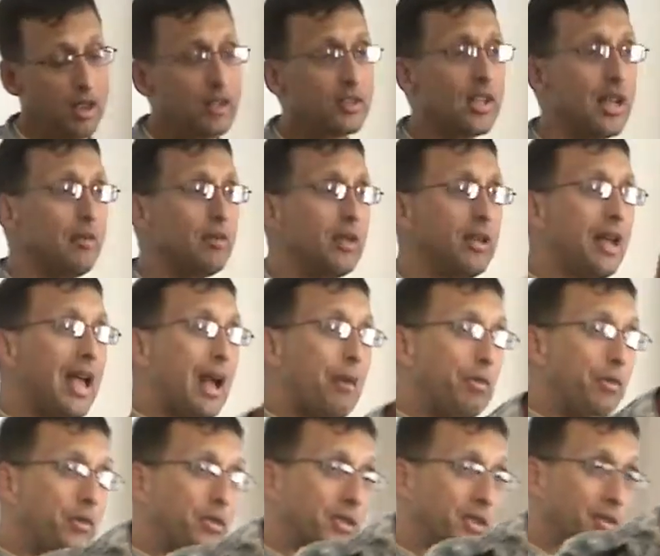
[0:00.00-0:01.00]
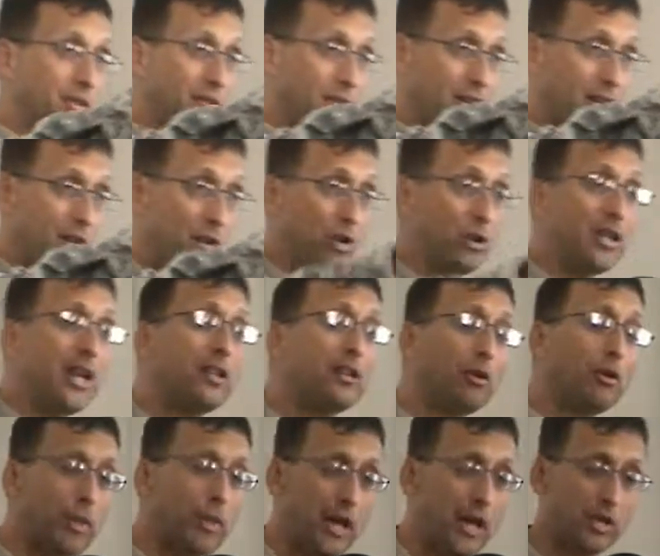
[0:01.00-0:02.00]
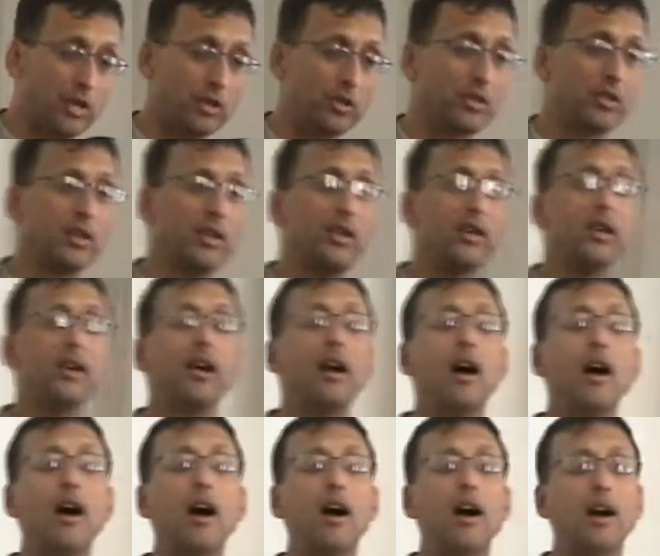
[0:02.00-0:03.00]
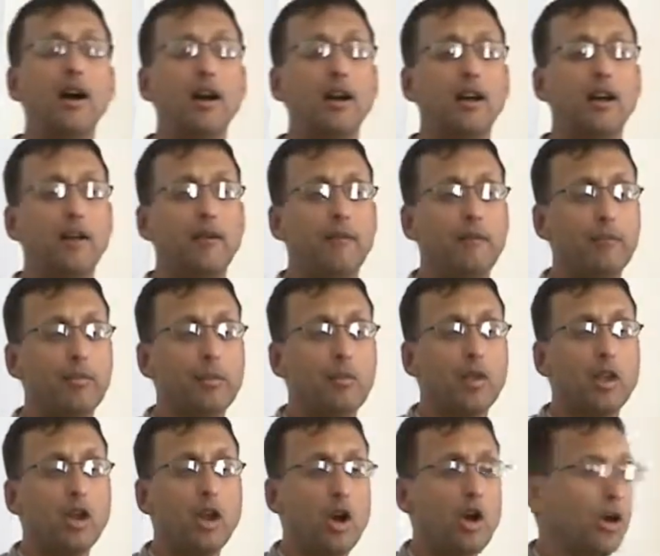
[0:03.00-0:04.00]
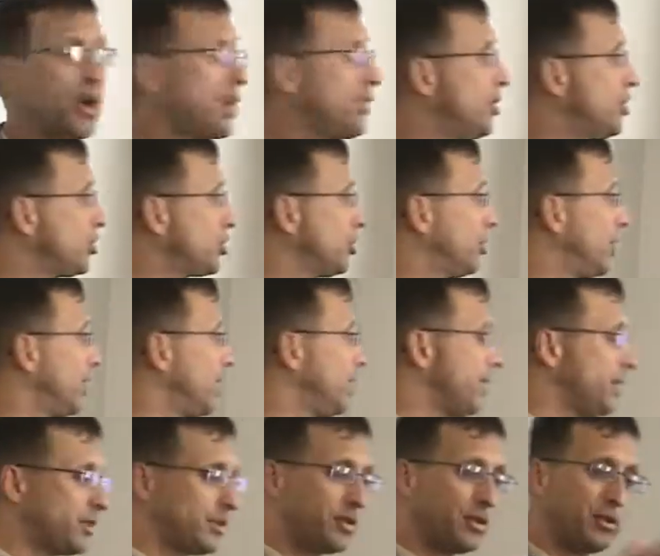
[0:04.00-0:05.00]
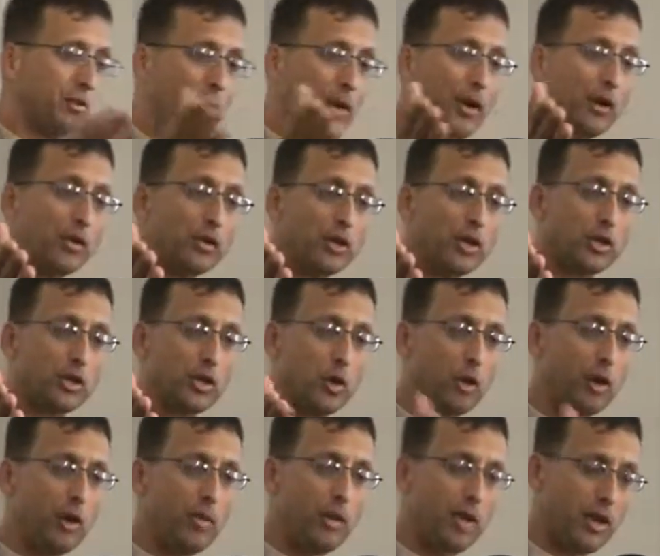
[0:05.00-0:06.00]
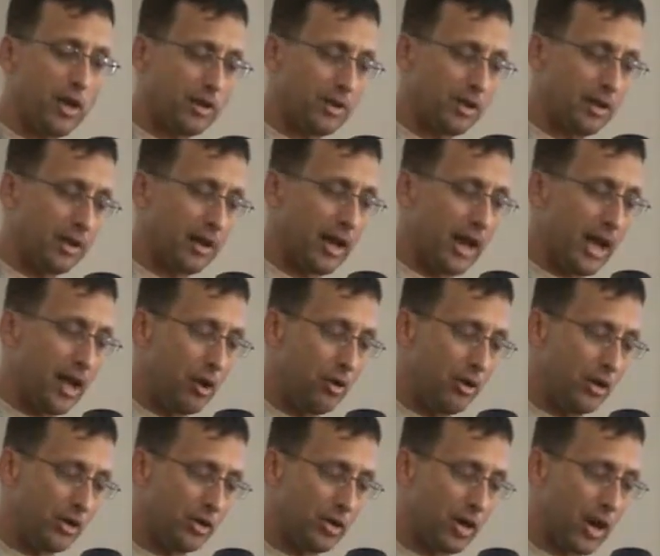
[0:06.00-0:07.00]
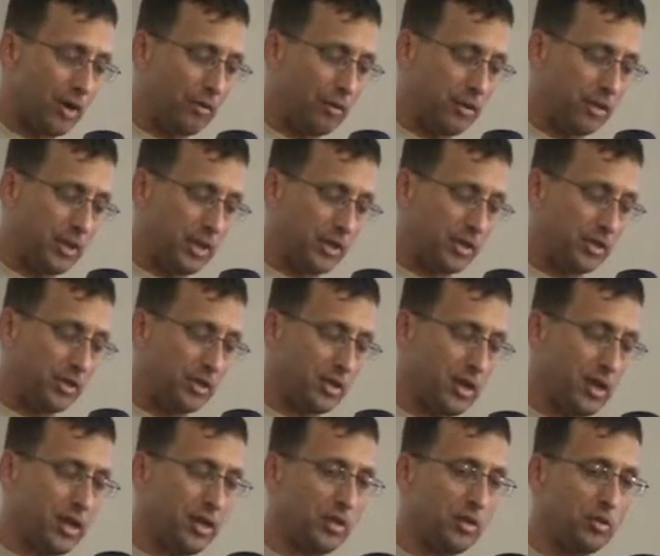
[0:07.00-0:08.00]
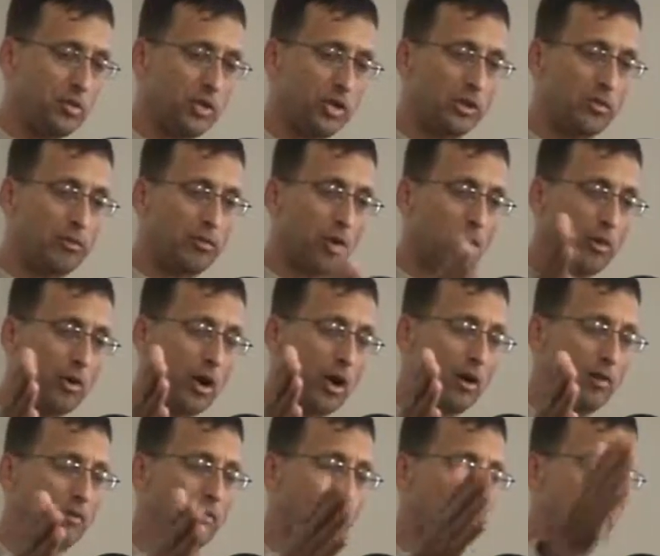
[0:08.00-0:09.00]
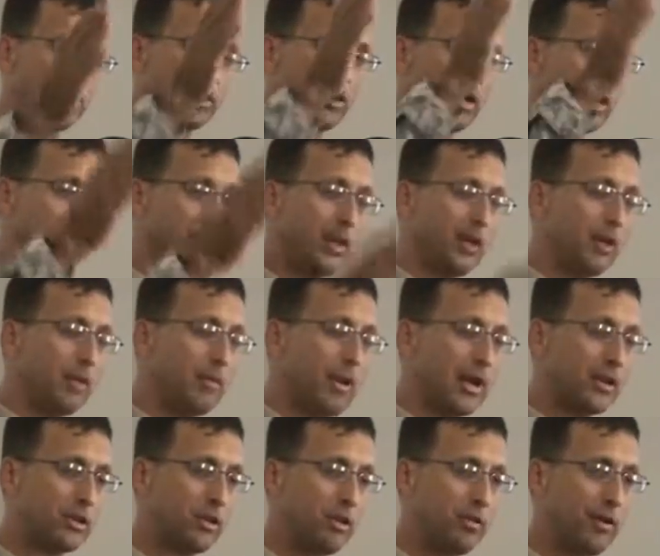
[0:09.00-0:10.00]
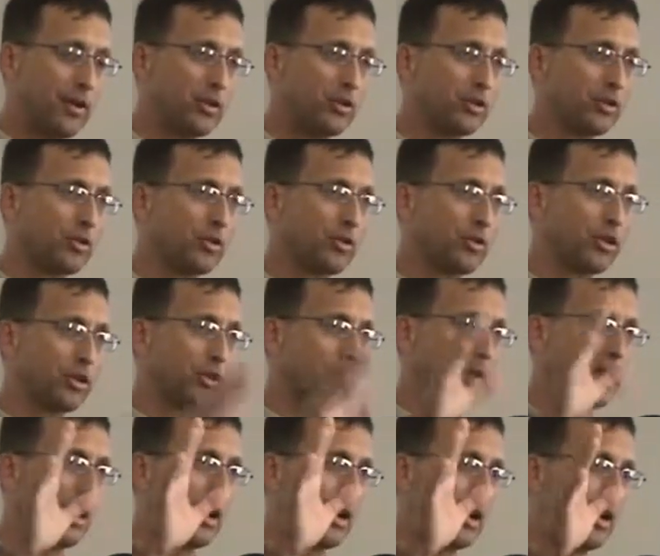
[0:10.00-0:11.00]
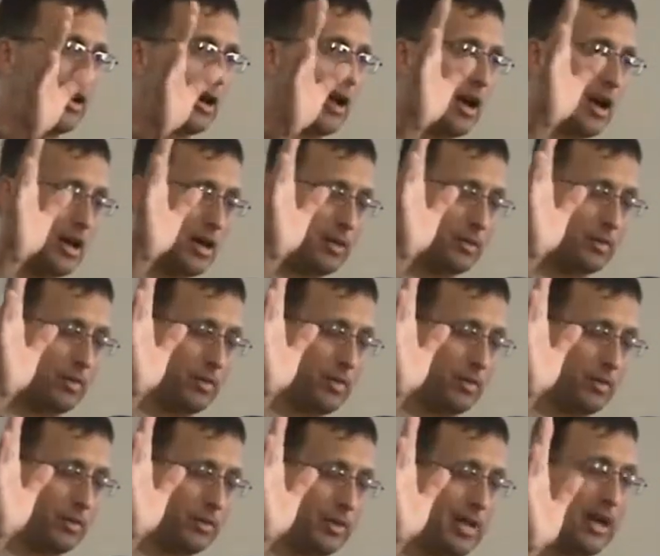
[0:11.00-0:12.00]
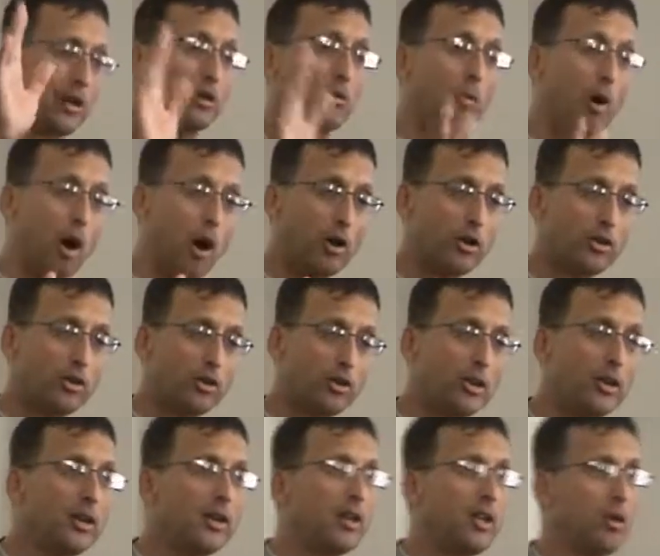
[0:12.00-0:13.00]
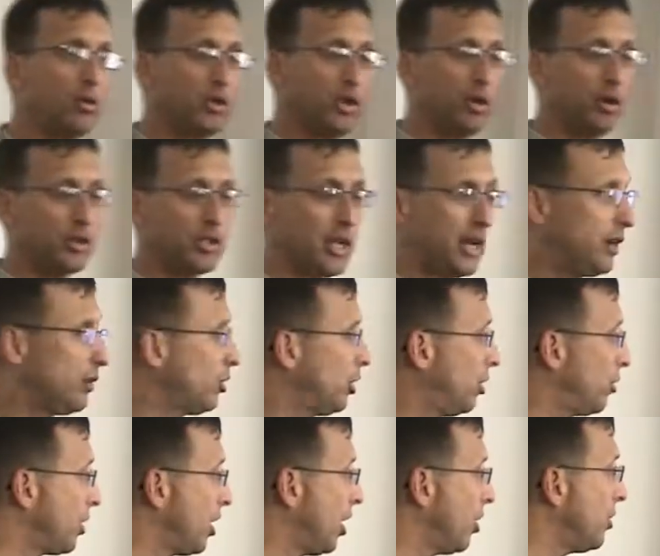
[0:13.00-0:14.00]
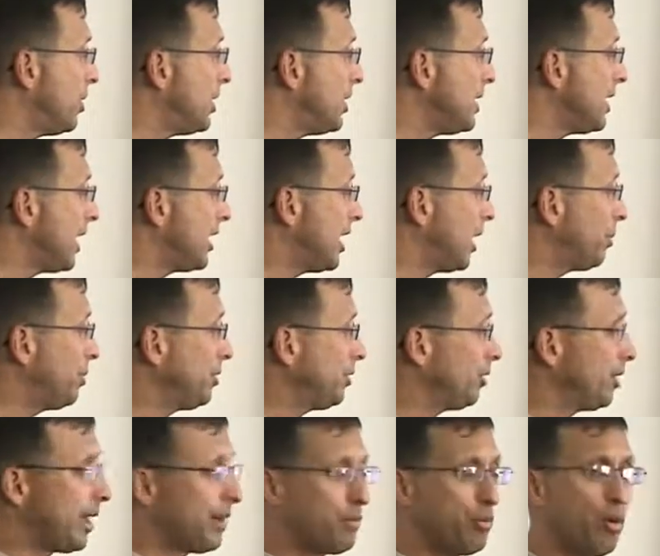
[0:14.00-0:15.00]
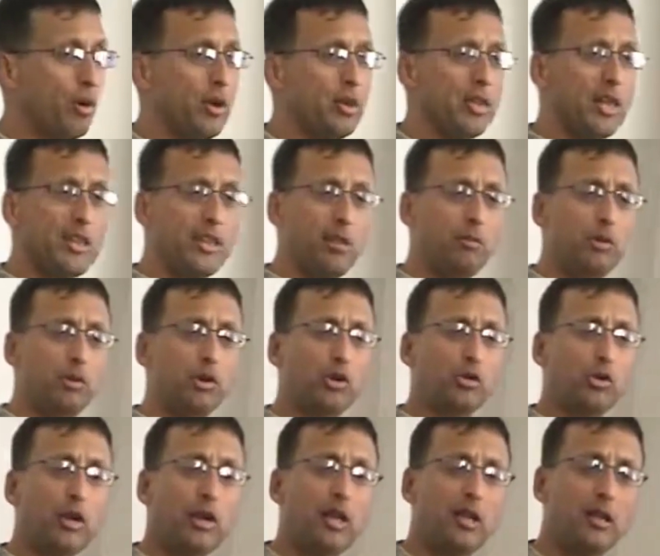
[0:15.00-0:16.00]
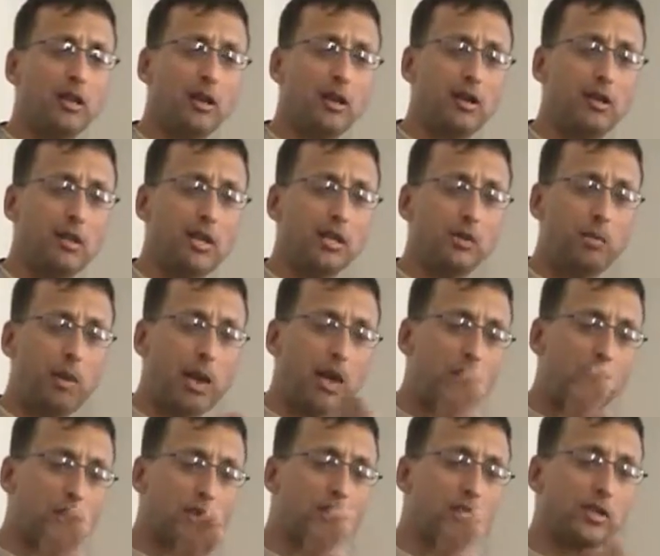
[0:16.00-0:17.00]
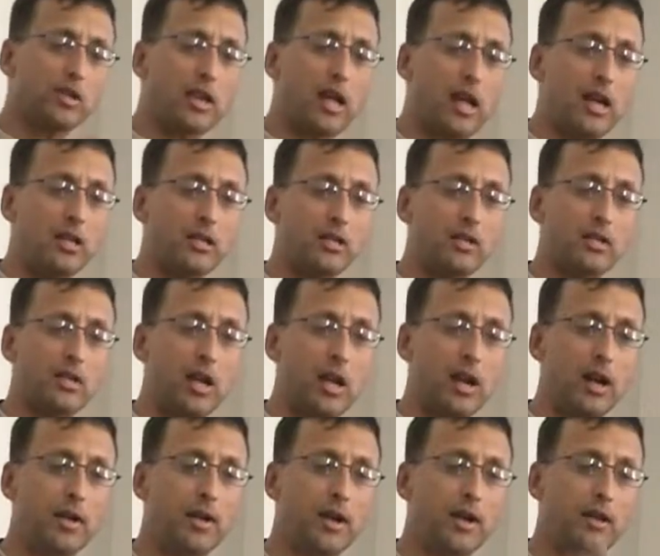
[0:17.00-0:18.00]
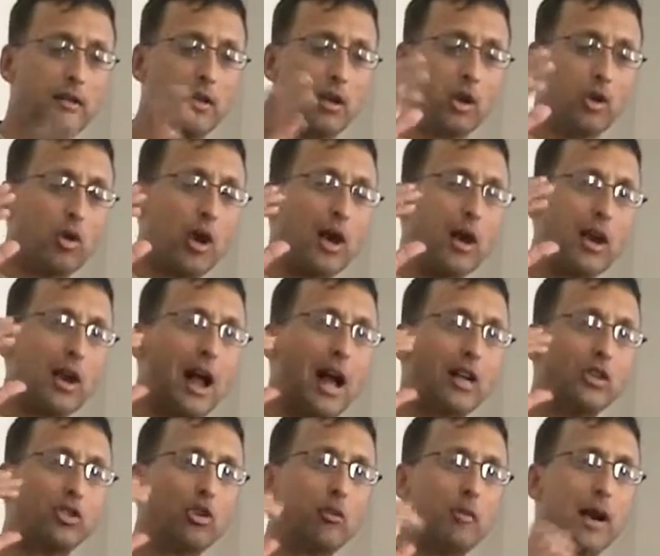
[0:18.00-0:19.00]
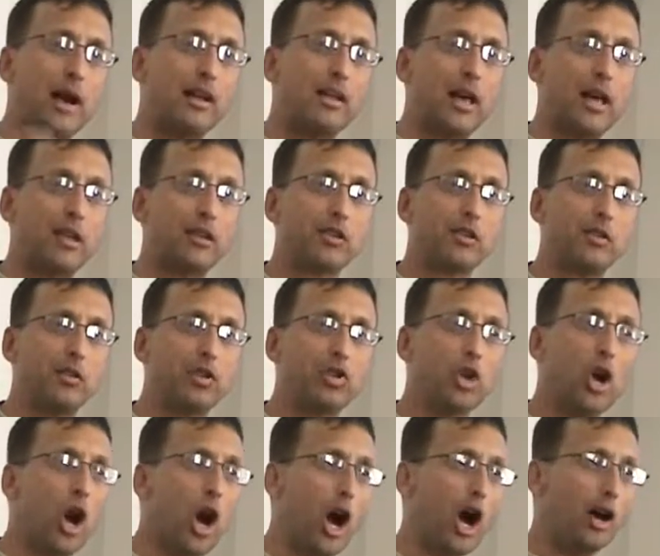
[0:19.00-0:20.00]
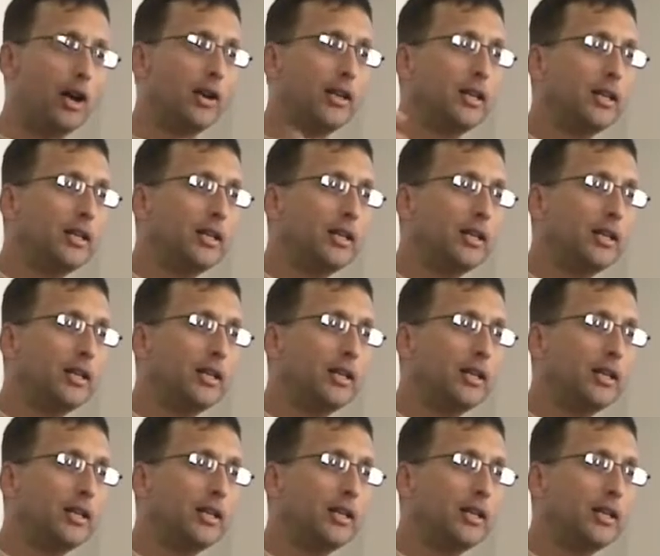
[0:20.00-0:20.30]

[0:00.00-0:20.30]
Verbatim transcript: Same thing happens in, in your dental patients. Uh, you know, initially, it's a very interesting story because the guy who discovered this is was a former Air Force maxillofacial surgeon, uh, uh, Dr. Marx. He was here in San Antonio, and up until that point, they, they'd been treating these patients as uh, chronic osteomyelitis of the jaw,